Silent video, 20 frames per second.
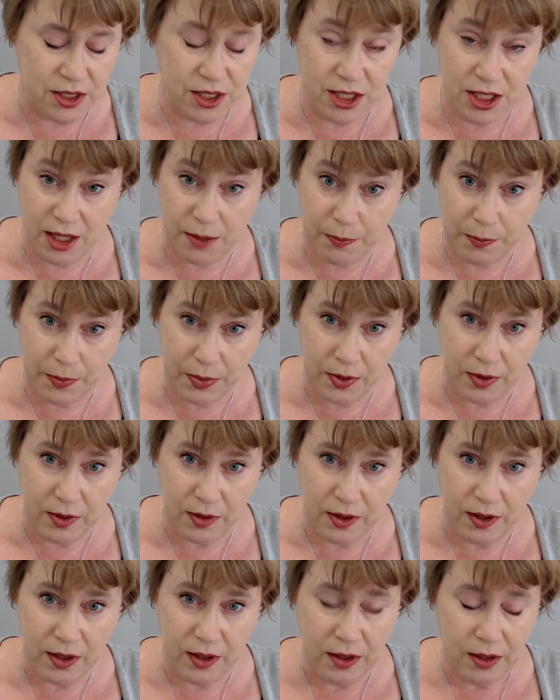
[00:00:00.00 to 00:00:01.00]
tip
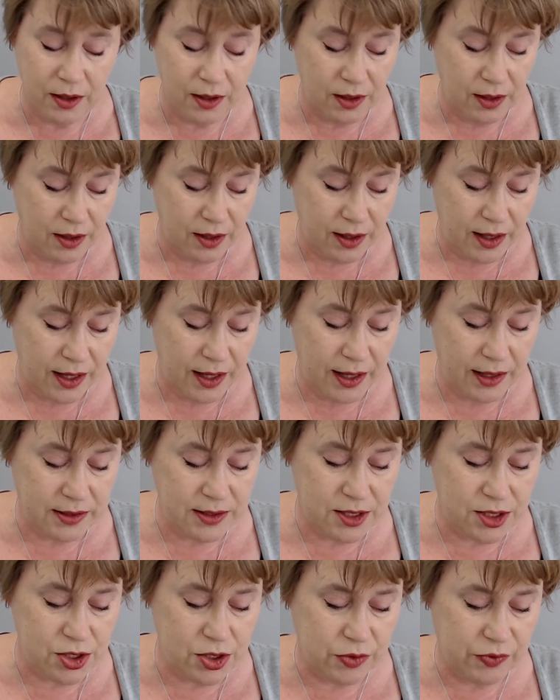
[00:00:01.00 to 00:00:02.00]
at
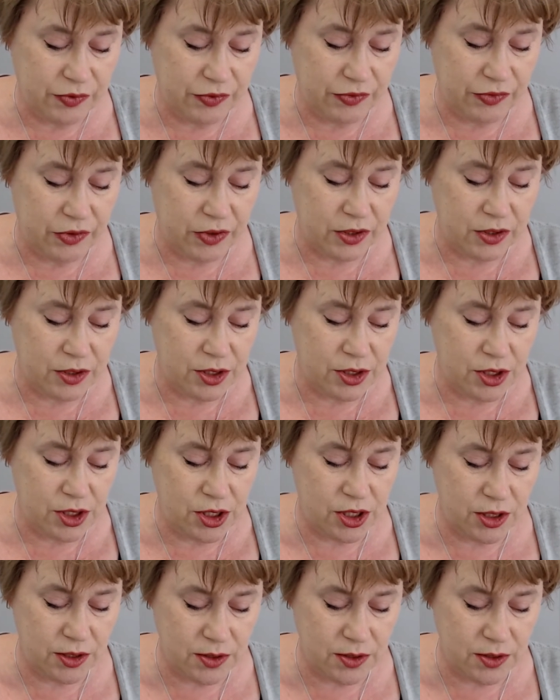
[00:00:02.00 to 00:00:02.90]
the front.